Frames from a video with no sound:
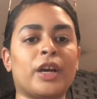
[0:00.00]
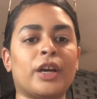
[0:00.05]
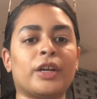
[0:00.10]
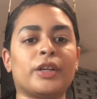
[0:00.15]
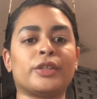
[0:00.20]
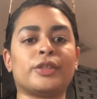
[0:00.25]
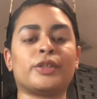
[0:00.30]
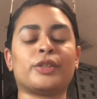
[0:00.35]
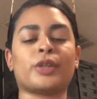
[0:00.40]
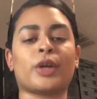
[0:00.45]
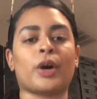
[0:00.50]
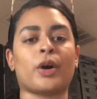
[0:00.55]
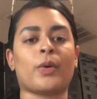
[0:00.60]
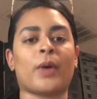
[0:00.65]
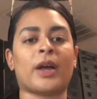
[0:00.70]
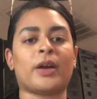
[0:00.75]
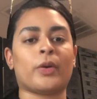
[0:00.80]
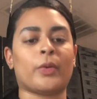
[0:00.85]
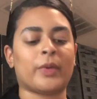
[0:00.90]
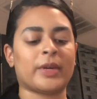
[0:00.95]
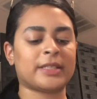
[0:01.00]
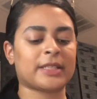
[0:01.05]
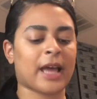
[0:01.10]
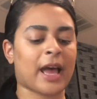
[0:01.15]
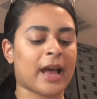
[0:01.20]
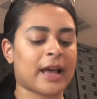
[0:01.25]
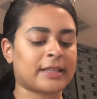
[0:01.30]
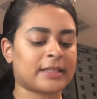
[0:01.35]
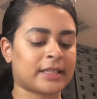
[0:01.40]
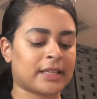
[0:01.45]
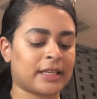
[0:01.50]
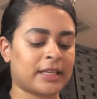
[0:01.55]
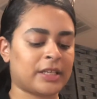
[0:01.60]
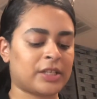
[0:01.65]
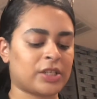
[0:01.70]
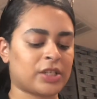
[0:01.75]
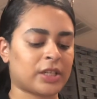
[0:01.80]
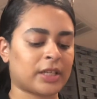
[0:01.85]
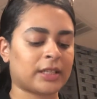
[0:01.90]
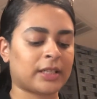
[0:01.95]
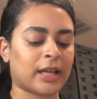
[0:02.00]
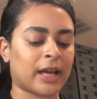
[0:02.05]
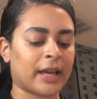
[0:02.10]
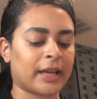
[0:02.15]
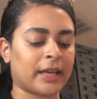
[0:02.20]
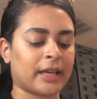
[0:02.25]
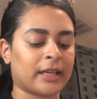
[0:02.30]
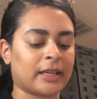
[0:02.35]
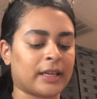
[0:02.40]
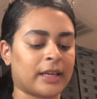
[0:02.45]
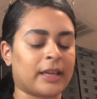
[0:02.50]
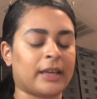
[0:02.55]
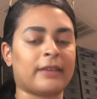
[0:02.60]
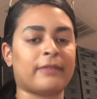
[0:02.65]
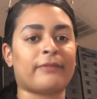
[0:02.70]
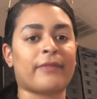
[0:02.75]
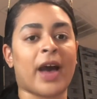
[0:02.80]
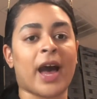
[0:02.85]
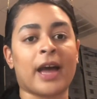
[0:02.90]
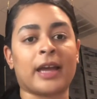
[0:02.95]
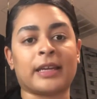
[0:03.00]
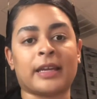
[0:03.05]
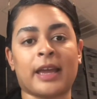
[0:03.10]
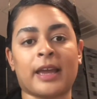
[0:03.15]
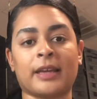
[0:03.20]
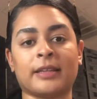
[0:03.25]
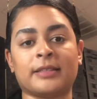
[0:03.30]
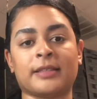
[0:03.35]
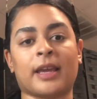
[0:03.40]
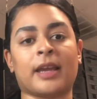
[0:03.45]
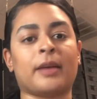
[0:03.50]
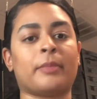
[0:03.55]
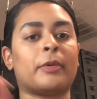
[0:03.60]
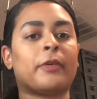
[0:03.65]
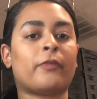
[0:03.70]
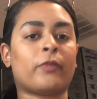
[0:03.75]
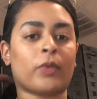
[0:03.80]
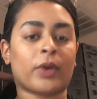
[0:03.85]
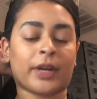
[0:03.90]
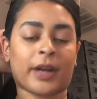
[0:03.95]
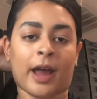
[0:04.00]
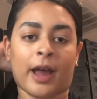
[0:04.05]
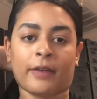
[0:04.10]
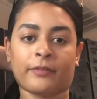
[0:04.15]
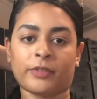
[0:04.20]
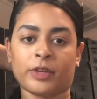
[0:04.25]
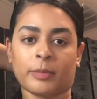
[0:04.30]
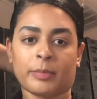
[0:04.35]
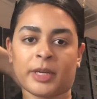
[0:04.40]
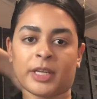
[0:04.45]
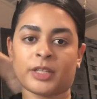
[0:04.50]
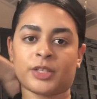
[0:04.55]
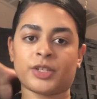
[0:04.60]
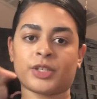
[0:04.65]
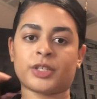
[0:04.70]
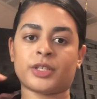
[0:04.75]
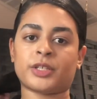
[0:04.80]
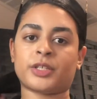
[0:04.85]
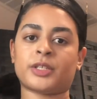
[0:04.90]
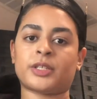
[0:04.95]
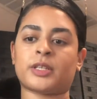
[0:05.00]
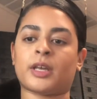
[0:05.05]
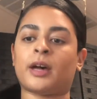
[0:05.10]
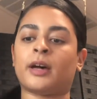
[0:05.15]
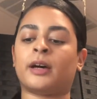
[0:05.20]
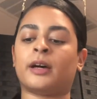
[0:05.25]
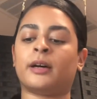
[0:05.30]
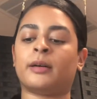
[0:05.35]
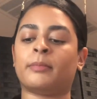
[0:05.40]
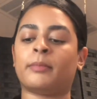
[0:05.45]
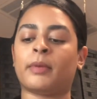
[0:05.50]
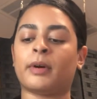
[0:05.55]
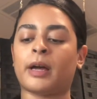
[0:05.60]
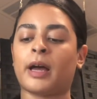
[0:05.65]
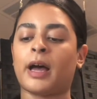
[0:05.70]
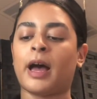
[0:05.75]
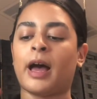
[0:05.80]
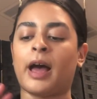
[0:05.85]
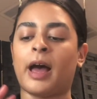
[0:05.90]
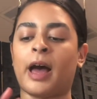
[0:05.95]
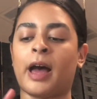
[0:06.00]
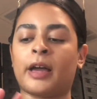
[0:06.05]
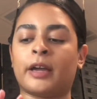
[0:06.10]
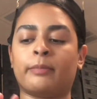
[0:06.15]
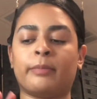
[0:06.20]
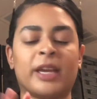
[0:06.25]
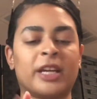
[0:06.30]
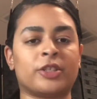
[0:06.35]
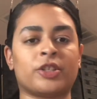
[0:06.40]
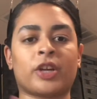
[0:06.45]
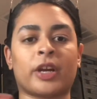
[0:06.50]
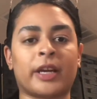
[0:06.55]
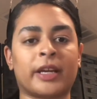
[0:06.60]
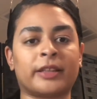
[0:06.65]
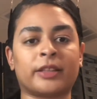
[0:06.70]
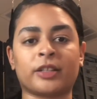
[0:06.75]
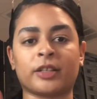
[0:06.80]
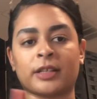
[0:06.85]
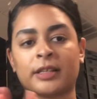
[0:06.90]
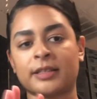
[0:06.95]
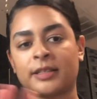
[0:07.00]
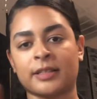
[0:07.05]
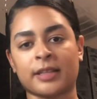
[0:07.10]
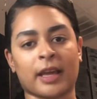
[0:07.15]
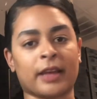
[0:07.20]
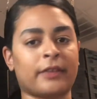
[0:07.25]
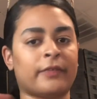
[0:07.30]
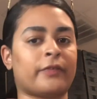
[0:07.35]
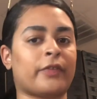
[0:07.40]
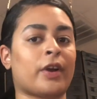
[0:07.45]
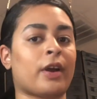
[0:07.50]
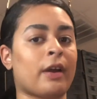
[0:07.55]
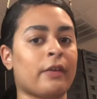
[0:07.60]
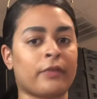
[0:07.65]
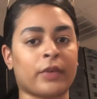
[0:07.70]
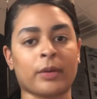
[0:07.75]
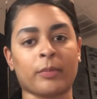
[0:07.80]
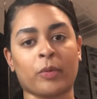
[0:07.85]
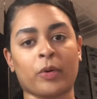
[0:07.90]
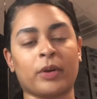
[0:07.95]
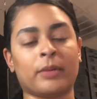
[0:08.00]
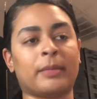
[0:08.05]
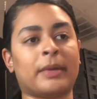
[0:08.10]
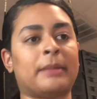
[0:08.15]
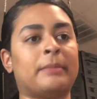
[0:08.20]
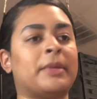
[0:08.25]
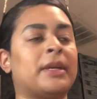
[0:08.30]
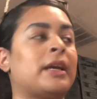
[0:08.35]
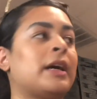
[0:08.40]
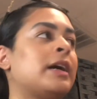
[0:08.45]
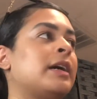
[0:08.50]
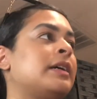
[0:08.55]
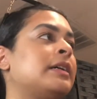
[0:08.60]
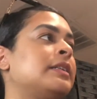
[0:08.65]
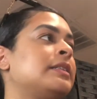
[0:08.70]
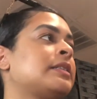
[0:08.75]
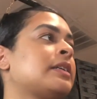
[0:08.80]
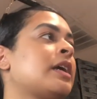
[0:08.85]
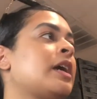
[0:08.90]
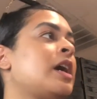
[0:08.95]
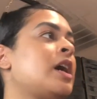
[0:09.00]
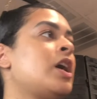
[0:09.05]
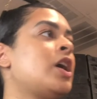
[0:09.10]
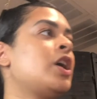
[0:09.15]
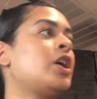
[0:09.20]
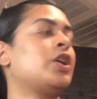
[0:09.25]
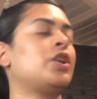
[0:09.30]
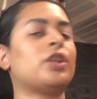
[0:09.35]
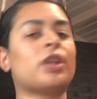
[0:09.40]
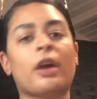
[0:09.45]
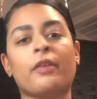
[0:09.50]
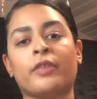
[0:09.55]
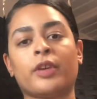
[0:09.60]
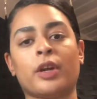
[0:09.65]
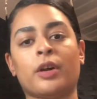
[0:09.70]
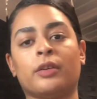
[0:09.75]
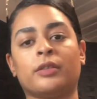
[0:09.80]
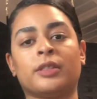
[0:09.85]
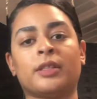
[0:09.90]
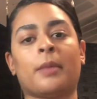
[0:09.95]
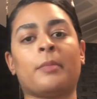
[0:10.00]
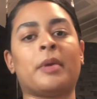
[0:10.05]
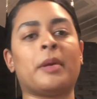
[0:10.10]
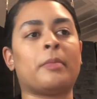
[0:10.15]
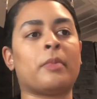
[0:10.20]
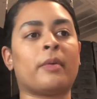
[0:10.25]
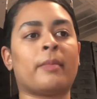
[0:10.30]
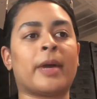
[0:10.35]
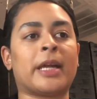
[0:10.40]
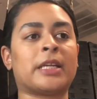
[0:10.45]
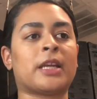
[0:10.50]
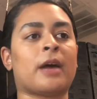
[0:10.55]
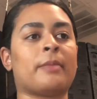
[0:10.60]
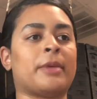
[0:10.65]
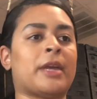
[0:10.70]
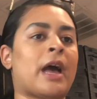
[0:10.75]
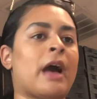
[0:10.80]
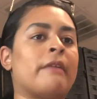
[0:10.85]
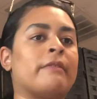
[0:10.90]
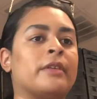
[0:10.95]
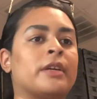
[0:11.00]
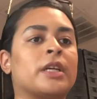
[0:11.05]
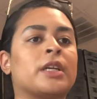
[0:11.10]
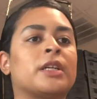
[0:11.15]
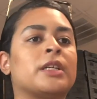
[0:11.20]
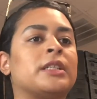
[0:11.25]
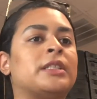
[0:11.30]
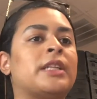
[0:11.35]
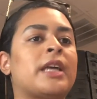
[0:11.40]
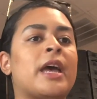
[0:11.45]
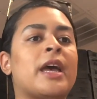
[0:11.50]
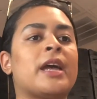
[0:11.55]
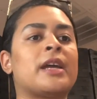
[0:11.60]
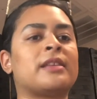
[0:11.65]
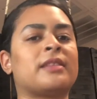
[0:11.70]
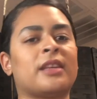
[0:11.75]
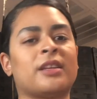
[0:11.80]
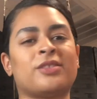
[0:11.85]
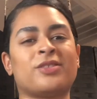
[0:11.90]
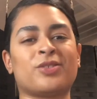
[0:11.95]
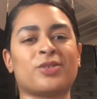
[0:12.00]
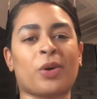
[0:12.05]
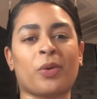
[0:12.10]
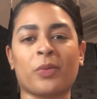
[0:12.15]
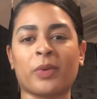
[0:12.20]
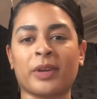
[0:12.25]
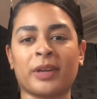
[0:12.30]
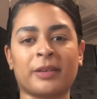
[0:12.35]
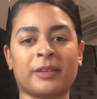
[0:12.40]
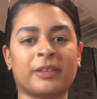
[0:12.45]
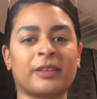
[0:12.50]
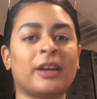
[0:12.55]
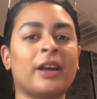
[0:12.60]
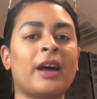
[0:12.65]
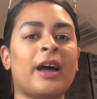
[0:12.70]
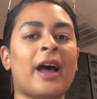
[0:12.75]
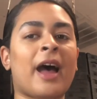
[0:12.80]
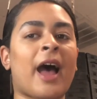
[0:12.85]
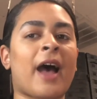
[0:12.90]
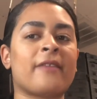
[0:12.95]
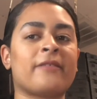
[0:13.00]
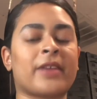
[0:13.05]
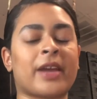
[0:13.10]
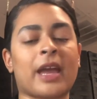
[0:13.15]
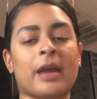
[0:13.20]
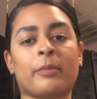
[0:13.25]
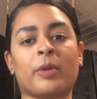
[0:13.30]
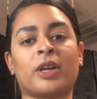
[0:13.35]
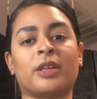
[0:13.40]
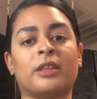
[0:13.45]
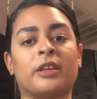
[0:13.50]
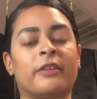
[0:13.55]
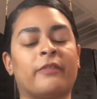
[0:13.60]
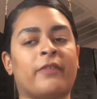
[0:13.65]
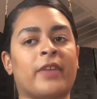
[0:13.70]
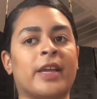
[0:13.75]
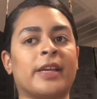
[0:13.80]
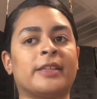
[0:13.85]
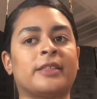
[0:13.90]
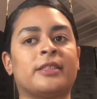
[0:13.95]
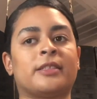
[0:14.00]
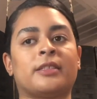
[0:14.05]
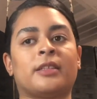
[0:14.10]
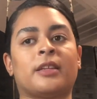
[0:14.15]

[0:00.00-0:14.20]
So I always ask each client if I can take before and after pictures. I make sure I get their consent for every appointment because you never know, some people might not be having a good day and they just don't want to have a camera in their face.